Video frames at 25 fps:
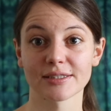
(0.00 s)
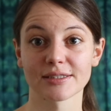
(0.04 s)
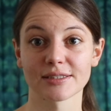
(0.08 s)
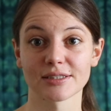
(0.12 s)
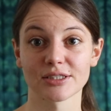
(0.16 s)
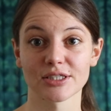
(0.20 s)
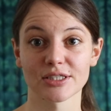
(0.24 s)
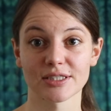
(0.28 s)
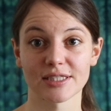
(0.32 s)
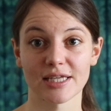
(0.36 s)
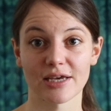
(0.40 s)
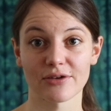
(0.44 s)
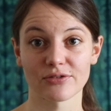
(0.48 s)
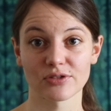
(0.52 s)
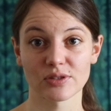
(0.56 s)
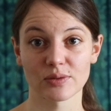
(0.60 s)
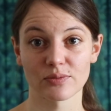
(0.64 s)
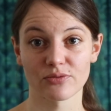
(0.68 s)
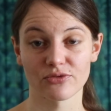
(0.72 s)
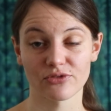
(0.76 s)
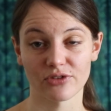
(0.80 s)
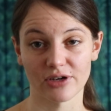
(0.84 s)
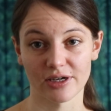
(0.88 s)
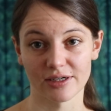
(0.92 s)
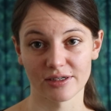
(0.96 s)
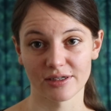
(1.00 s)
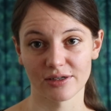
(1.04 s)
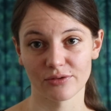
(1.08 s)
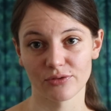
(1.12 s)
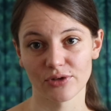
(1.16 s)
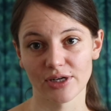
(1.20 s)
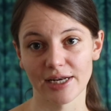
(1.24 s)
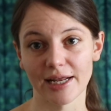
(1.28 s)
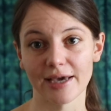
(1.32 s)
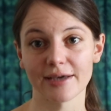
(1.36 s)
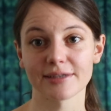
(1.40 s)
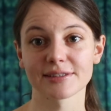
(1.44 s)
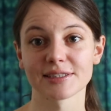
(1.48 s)
and just have some fun and
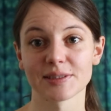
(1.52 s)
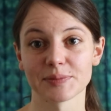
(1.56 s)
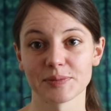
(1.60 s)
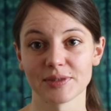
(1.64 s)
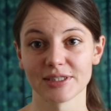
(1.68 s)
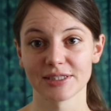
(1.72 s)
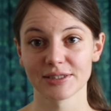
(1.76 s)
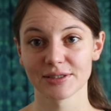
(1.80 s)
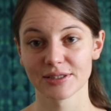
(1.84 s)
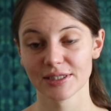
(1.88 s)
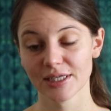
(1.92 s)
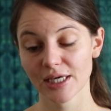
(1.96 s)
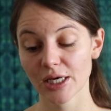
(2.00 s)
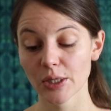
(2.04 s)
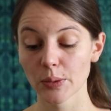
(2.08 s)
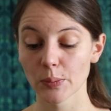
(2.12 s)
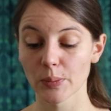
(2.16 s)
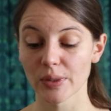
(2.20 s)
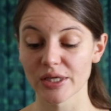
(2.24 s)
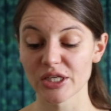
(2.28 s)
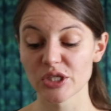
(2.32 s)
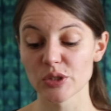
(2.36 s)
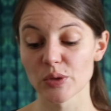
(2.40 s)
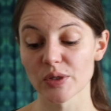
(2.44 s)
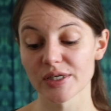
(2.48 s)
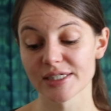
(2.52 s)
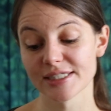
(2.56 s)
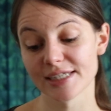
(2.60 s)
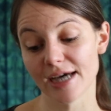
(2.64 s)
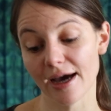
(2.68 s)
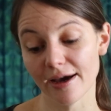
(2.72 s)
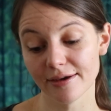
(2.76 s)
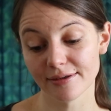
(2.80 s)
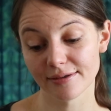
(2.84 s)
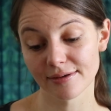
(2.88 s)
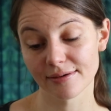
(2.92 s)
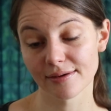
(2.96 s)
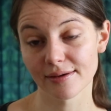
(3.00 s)
relax a bit when you are
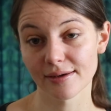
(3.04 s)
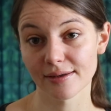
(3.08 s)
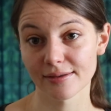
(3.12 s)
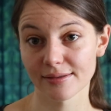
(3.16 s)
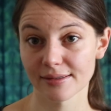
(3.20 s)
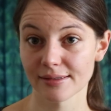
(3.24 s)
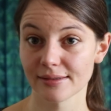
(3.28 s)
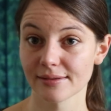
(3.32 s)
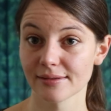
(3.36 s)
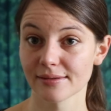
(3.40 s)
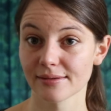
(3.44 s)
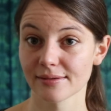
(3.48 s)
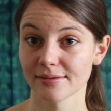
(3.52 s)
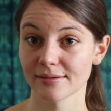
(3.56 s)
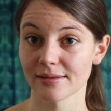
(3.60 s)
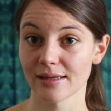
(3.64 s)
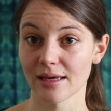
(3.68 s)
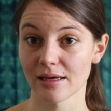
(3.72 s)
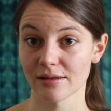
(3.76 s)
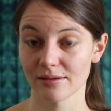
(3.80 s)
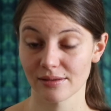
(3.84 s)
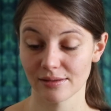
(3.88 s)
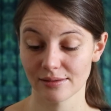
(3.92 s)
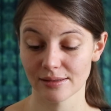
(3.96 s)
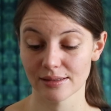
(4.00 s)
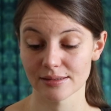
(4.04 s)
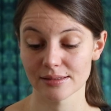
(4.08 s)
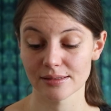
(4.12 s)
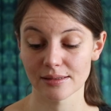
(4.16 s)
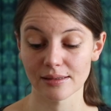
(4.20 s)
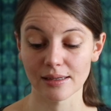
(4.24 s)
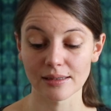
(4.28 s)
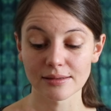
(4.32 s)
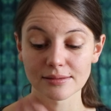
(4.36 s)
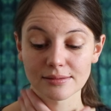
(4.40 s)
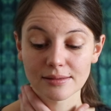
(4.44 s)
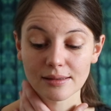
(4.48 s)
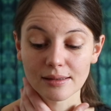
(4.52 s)
dyeing. I think that's a
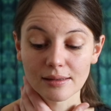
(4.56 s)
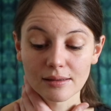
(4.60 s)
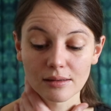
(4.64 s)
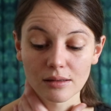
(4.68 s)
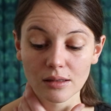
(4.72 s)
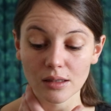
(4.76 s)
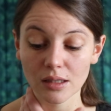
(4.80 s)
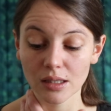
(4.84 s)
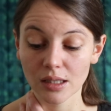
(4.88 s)
nice thing.